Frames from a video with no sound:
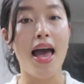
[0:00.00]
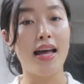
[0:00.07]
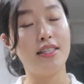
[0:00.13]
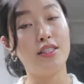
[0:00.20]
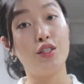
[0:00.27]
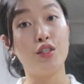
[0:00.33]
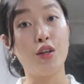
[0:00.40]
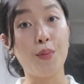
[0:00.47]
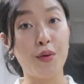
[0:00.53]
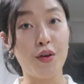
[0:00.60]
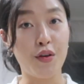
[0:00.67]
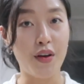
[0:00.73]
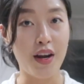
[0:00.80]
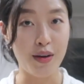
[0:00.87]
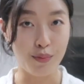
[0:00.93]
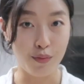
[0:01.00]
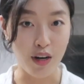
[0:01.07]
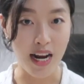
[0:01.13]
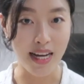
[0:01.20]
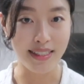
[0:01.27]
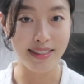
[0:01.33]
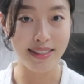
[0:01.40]
and some Korean
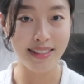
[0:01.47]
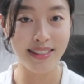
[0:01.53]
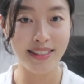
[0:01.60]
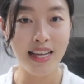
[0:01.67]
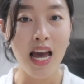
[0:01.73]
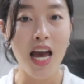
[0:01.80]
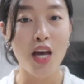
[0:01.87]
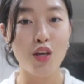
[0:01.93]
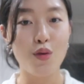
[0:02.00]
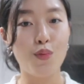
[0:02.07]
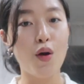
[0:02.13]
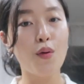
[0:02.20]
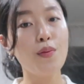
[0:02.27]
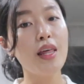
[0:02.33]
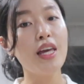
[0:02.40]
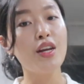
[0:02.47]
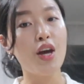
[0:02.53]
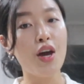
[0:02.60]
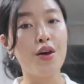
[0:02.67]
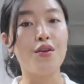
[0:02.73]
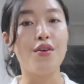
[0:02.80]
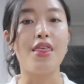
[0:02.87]
brands. You probably
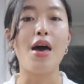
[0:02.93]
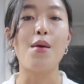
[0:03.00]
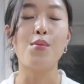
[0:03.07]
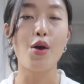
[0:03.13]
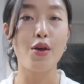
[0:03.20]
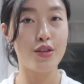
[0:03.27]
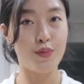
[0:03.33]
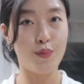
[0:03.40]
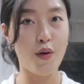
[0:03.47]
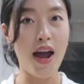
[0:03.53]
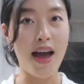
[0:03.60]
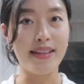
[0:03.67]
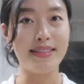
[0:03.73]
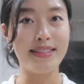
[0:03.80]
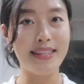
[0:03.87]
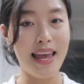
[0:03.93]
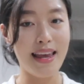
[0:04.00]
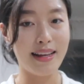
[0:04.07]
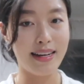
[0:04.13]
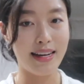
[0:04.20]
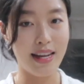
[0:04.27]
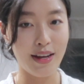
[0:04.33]
know that most brands
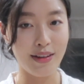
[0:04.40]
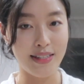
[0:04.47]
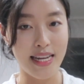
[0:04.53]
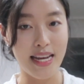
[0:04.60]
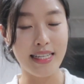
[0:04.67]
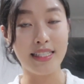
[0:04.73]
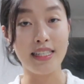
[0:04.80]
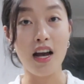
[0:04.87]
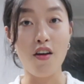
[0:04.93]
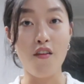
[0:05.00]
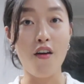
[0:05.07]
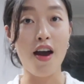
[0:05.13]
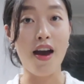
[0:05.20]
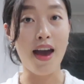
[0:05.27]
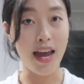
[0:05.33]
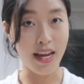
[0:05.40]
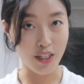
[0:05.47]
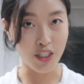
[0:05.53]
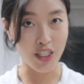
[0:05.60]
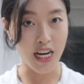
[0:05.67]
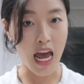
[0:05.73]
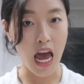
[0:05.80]
including Zara,
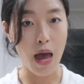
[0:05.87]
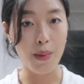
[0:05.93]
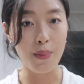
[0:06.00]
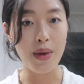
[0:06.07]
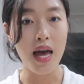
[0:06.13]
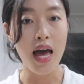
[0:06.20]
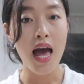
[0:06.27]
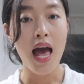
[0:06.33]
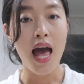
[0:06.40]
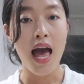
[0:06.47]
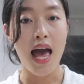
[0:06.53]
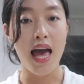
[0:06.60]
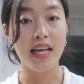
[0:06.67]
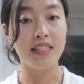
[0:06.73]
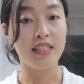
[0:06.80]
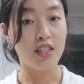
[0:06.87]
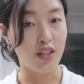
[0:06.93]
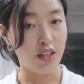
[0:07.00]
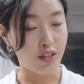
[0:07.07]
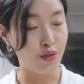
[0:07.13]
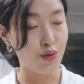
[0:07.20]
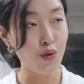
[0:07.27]
H&M and
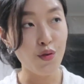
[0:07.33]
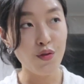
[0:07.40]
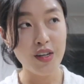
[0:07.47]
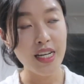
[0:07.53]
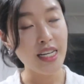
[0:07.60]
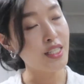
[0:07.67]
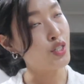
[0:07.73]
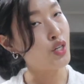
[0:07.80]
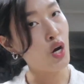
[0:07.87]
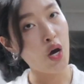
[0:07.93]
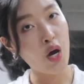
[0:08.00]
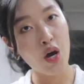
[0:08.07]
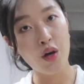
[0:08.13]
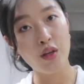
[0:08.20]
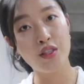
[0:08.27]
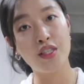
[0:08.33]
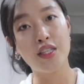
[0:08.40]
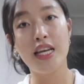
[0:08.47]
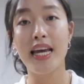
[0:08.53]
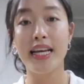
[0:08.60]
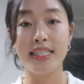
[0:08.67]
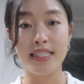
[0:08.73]
the stories, COS,
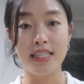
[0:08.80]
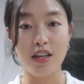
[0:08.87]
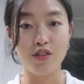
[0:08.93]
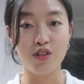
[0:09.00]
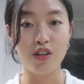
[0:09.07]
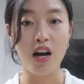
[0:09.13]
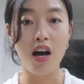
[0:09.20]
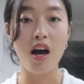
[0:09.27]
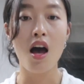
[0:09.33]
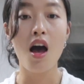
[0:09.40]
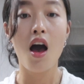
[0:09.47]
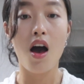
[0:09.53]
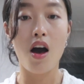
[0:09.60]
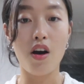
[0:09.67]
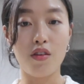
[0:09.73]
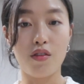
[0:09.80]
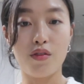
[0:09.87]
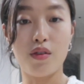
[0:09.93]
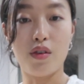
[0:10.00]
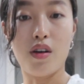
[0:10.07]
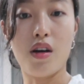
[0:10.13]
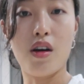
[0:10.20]
etc are,
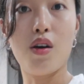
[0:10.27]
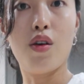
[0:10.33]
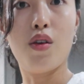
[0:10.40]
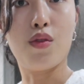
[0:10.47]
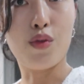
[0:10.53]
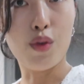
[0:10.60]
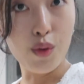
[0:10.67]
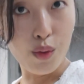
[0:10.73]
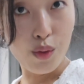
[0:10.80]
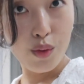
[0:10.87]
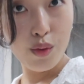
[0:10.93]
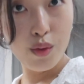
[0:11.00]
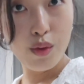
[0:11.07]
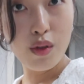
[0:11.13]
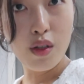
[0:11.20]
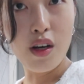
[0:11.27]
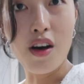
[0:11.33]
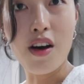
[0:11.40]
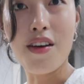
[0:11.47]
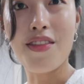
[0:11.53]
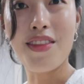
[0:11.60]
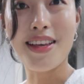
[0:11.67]
are all
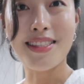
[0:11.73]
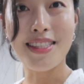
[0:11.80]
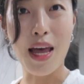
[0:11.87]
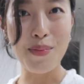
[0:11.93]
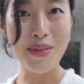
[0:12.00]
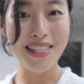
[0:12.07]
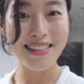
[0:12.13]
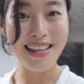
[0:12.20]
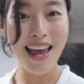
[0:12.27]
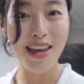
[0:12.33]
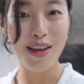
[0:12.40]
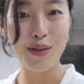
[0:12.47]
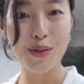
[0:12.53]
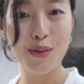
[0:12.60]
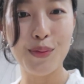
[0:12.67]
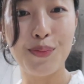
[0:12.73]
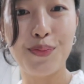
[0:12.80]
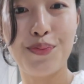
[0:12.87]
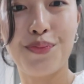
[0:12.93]
on the summer sale.